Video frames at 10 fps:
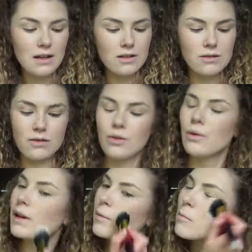do a
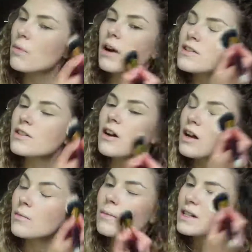quick brush
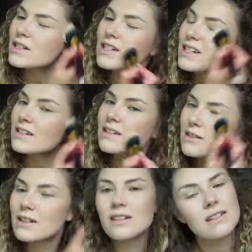on my cheeks
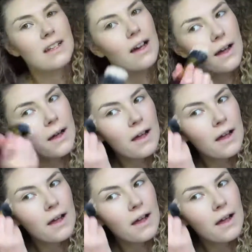just to